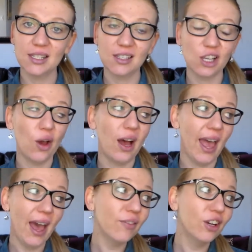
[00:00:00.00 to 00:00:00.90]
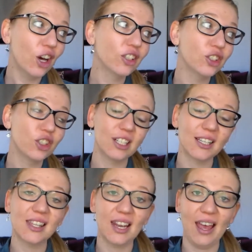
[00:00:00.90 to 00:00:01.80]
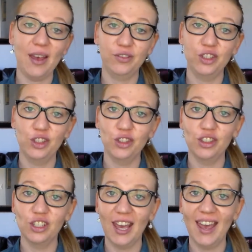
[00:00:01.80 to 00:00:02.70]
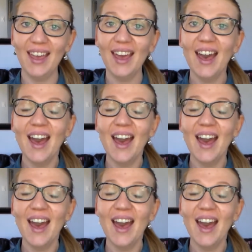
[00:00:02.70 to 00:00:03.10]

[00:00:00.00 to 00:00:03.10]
so I have a long to-do list that I have to do today,